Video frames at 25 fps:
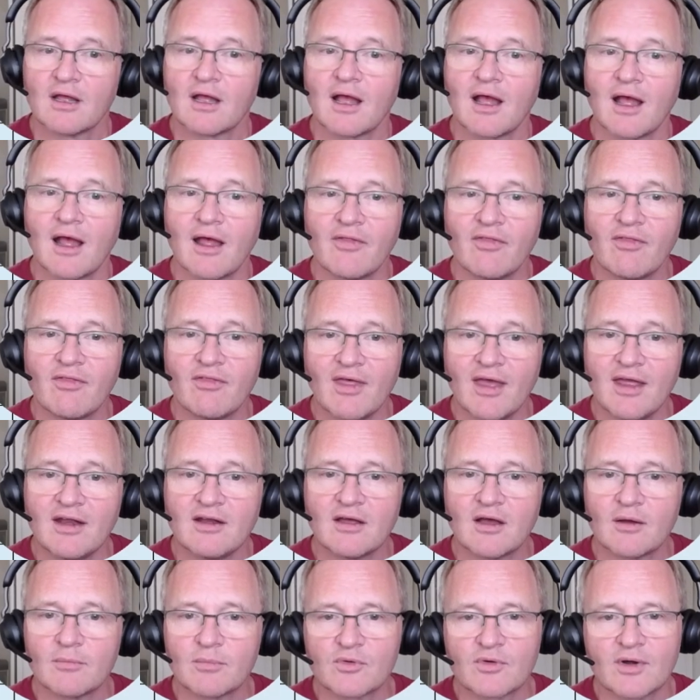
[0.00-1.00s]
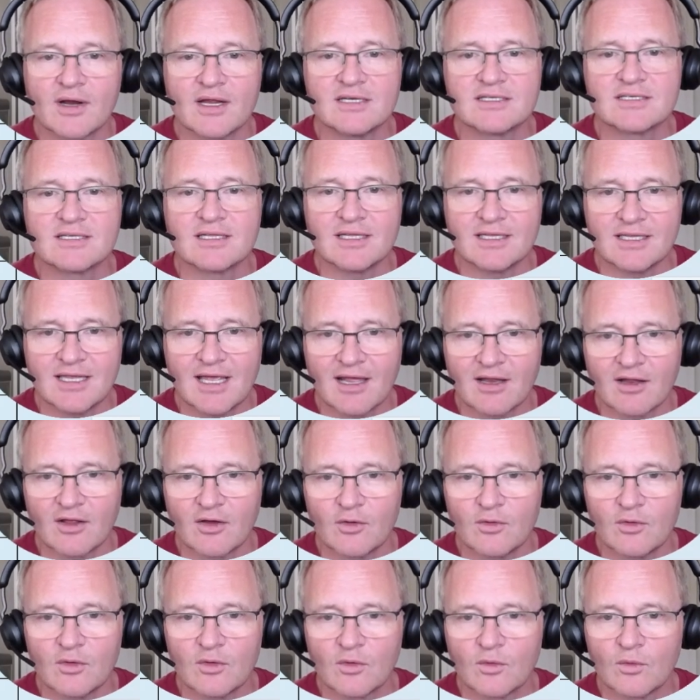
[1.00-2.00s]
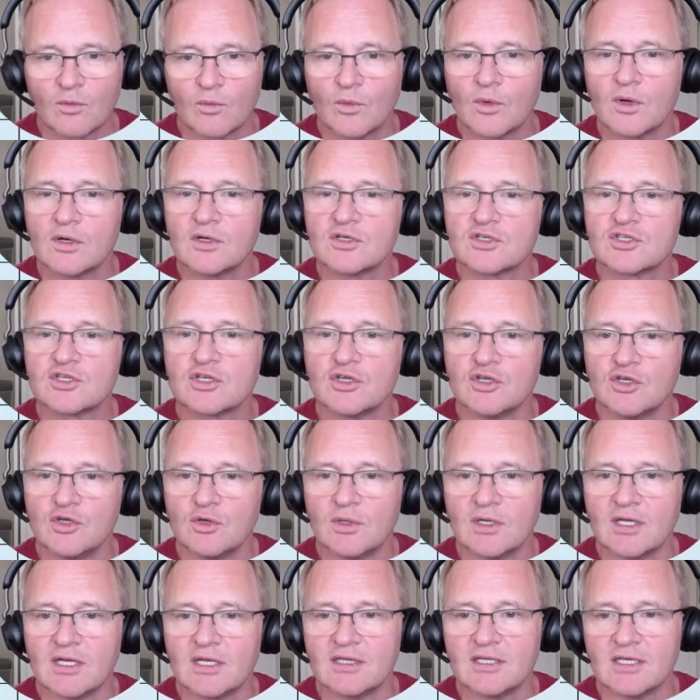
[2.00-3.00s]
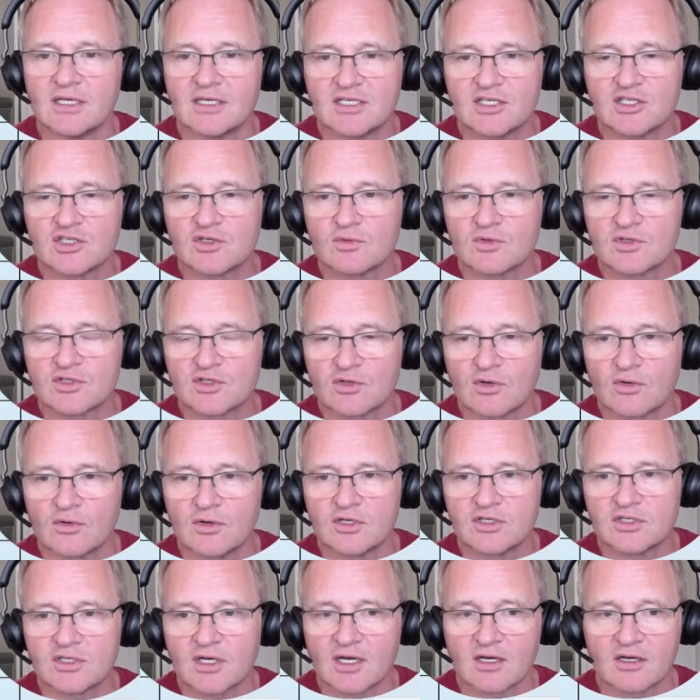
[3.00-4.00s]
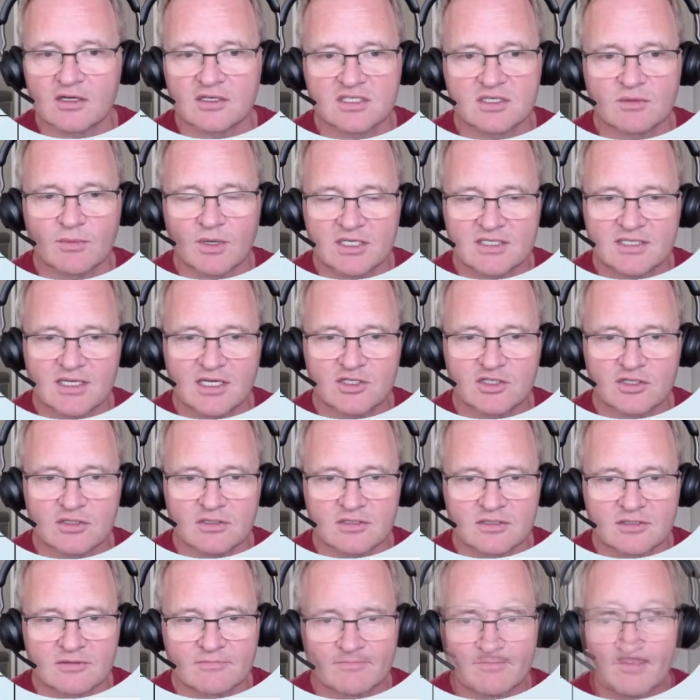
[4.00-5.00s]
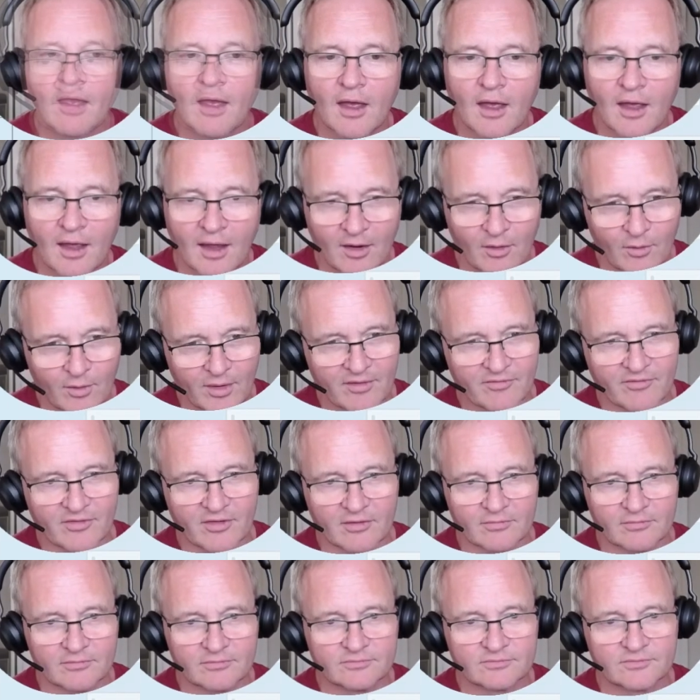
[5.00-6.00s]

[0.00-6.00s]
and then upgrade to the Yellow once you need the additional storage and customizations. However,